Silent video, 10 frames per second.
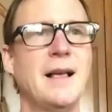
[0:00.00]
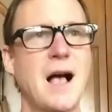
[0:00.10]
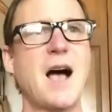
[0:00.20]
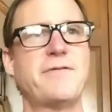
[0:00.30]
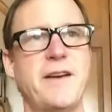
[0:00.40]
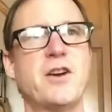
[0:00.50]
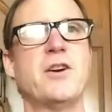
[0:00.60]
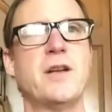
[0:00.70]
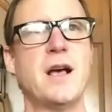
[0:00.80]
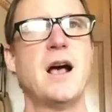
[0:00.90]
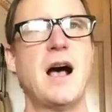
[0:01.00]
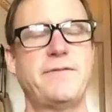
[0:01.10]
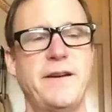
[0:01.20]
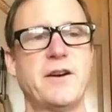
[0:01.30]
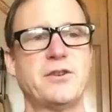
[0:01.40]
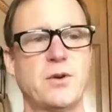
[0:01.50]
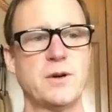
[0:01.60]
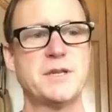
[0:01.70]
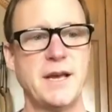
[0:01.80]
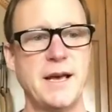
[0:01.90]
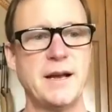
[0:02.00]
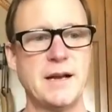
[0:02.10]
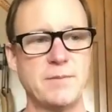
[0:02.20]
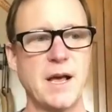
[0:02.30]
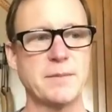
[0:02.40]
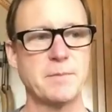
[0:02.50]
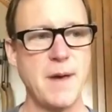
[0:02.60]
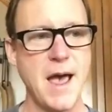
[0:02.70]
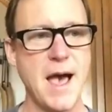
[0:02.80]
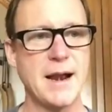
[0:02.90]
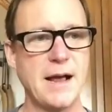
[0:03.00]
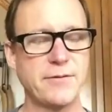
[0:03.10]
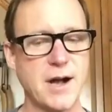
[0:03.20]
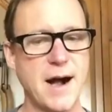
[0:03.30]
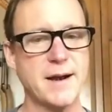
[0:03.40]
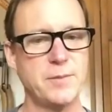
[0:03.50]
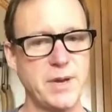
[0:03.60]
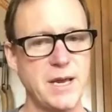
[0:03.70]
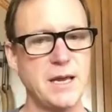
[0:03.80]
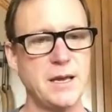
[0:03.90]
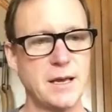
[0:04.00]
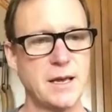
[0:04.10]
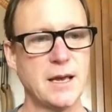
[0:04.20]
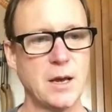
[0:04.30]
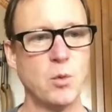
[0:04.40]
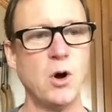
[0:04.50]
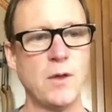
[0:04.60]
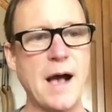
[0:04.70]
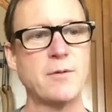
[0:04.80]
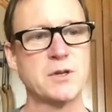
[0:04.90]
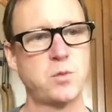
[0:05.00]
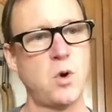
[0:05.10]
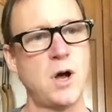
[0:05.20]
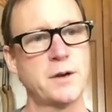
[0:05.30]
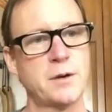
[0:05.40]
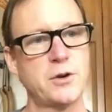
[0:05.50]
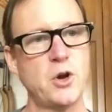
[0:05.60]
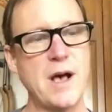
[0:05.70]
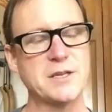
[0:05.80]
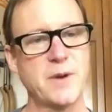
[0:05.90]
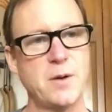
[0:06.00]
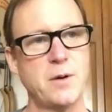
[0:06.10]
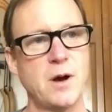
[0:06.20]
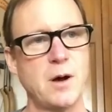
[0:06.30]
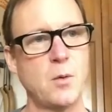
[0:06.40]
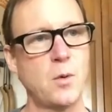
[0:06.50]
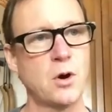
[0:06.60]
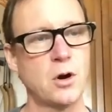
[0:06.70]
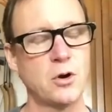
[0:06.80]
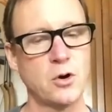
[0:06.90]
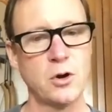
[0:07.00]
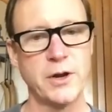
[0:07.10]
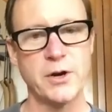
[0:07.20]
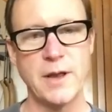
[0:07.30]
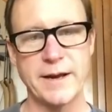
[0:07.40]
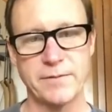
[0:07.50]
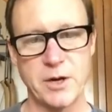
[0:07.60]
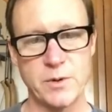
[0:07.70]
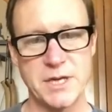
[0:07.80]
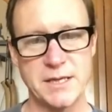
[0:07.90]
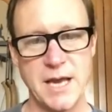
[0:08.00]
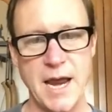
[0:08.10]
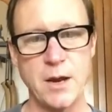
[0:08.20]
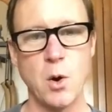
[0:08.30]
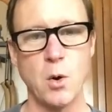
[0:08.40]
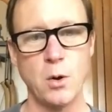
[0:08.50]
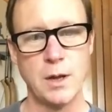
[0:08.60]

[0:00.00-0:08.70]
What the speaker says: I figured towards the end, I'm like, man, I've got to be. Well, that was one you asked me earlier, like if there was a day goal,